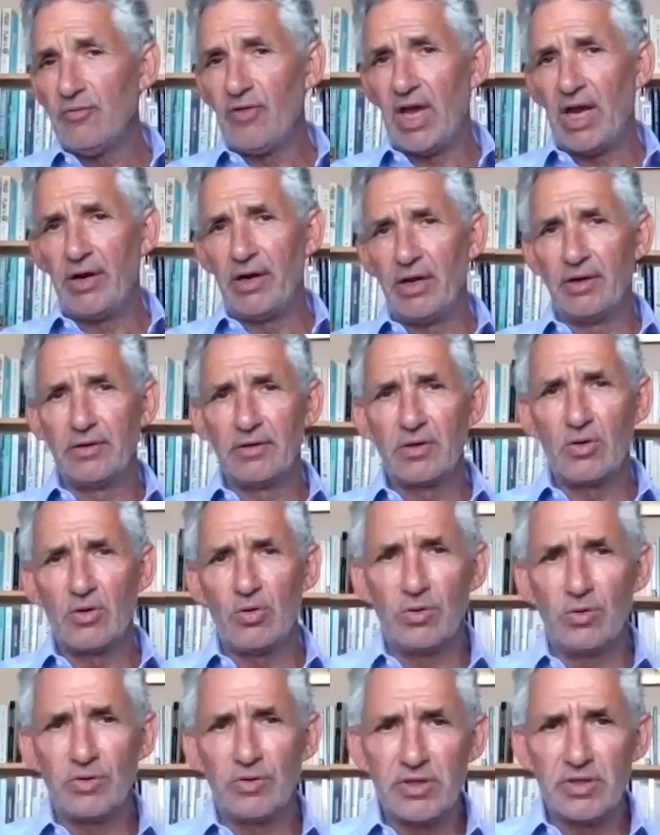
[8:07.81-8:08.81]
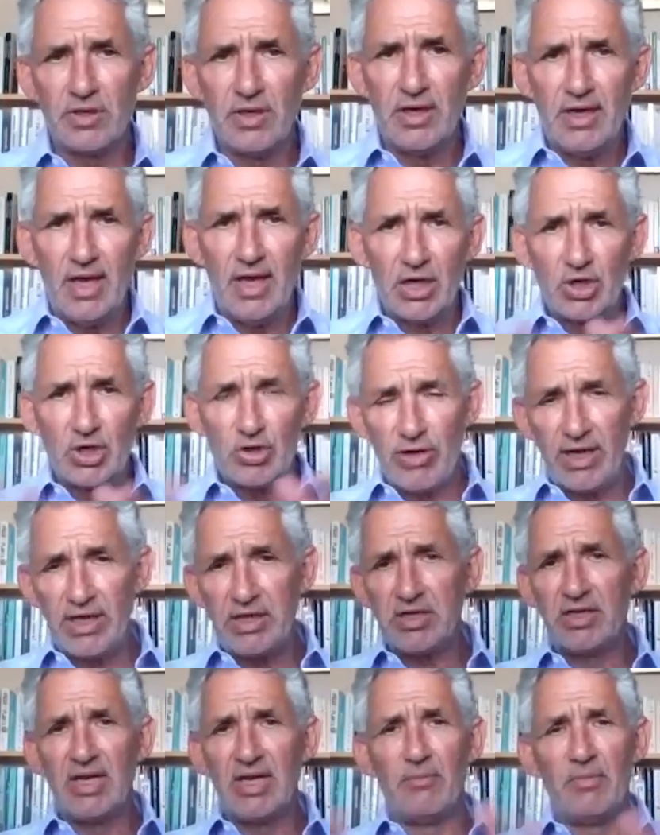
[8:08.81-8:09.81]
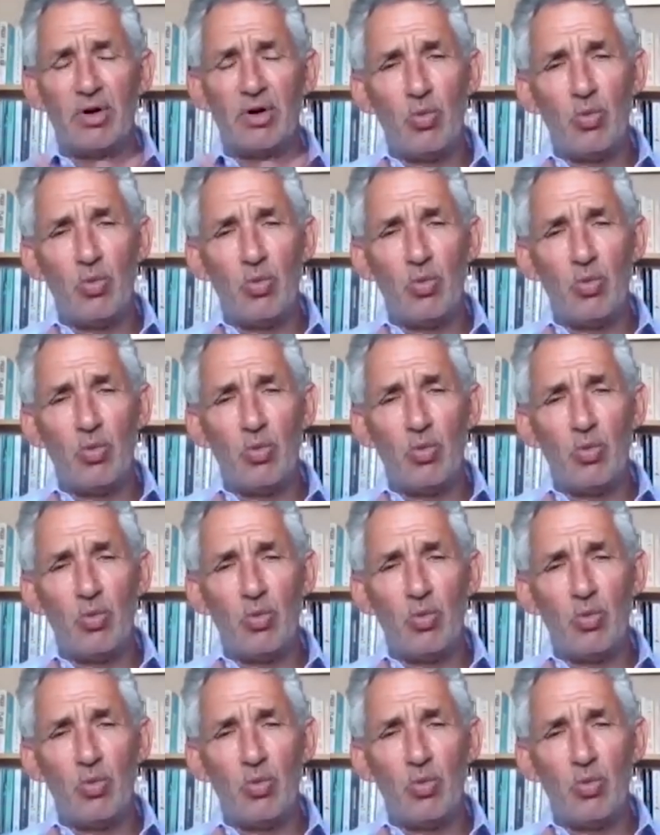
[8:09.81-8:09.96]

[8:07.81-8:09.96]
variant caused a greater number,